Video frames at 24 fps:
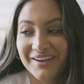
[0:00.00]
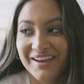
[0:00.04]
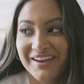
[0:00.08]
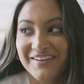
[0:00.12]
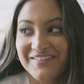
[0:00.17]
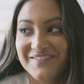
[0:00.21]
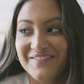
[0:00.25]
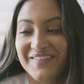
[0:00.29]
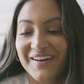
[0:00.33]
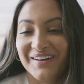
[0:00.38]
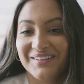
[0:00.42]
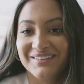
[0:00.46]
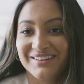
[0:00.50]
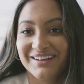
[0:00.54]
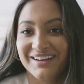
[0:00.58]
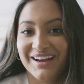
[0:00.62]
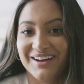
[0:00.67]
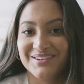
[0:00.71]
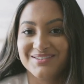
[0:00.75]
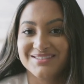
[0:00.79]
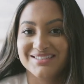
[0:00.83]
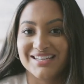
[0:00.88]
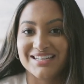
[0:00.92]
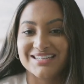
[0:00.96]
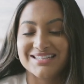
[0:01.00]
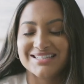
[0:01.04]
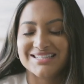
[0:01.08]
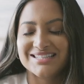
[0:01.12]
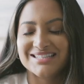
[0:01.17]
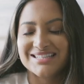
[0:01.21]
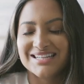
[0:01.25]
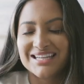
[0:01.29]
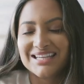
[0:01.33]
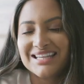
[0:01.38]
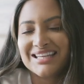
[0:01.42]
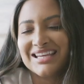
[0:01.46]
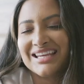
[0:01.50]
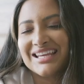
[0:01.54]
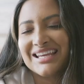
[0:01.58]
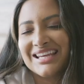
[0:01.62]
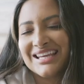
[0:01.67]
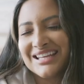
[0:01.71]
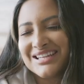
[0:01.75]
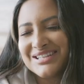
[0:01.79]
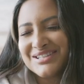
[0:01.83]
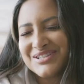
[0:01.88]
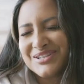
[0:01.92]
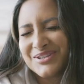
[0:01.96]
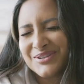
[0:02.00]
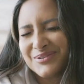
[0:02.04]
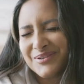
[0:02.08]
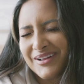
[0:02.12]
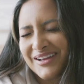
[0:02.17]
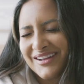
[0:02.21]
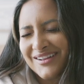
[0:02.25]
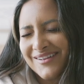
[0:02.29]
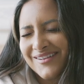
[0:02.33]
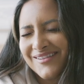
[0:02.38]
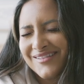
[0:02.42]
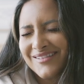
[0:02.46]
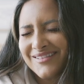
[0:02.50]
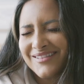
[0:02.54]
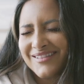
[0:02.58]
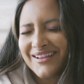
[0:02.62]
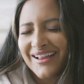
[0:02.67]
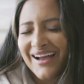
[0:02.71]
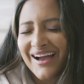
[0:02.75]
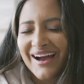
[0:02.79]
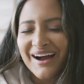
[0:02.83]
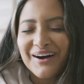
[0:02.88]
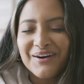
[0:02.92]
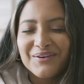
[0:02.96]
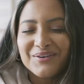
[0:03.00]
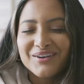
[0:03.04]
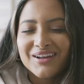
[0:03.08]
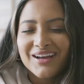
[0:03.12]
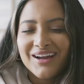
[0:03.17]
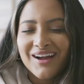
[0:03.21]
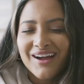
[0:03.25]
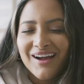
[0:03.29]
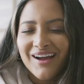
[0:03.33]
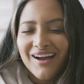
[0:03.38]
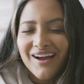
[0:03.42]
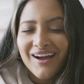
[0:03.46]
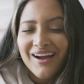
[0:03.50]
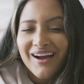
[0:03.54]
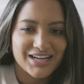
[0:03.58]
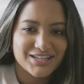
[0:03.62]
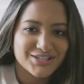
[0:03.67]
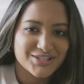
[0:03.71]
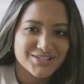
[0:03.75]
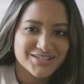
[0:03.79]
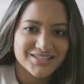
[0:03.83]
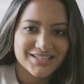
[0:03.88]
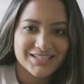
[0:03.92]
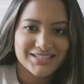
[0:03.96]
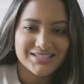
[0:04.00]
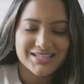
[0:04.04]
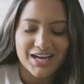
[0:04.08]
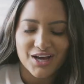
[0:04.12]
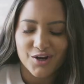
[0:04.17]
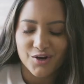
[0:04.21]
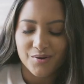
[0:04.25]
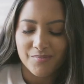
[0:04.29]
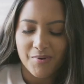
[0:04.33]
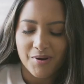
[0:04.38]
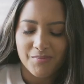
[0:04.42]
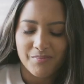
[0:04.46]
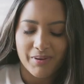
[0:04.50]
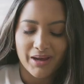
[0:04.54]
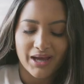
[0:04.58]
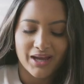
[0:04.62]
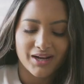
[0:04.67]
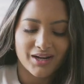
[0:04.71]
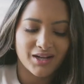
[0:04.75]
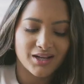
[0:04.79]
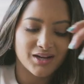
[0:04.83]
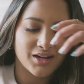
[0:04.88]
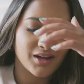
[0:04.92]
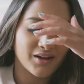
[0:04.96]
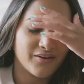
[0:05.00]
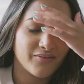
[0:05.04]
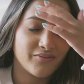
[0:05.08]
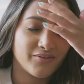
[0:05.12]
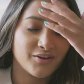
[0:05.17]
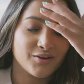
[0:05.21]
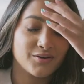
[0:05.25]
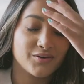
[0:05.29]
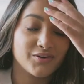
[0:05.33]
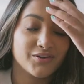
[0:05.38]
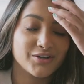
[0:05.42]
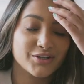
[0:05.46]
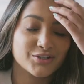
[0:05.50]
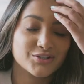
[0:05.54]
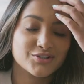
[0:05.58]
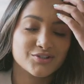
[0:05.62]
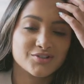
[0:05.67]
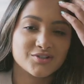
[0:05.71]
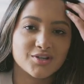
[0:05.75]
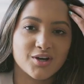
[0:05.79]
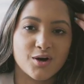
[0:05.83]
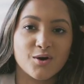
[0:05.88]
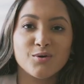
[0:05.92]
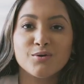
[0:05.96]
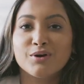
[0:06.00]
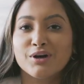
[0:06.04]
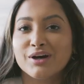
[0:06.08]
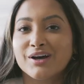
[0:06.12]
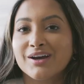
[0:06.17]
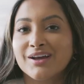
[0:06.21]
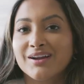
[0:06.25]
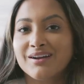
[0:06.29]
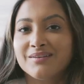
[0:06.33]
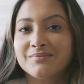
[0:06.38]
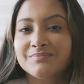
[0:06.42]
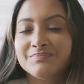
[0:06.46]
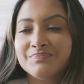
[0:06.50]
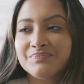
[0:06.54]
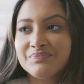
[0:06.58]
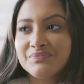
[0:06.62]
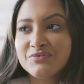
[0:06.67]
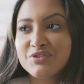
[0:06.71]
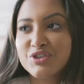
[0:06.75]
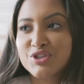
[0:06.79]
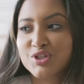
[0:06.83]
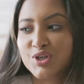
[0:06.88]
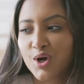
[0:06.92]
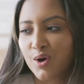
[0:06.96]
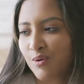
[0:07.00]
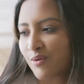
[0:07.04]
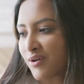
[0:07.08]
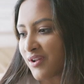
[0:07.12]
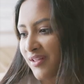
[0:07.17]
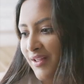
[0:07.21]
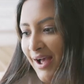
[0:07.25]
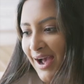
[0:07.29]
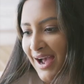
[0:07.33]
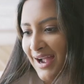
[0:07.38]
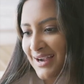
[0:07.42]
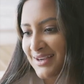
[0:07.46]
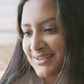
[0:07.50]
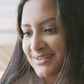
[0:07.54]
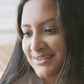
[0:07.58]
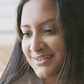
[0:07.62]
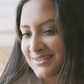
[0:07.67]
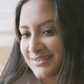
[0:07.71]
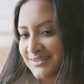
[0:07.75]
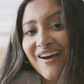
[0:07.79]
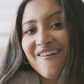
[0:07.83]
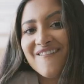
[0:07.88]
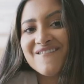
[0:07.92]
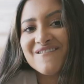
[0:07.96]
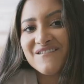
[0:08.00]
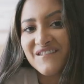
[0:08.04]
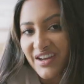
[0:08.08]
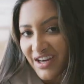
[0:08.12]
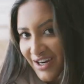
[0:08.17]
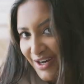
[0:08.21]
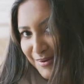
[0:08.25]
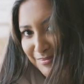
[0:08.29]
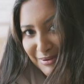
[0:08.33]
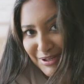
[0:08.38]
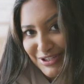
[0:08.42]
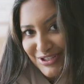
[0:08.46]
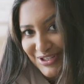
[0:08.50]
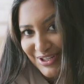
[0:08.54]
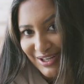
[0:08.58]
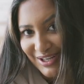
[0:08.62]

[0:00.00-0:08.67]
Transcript: It felt like I was like sinking into like a cloud. I just laid down on my bed and I feel like so good, so relaxed, very much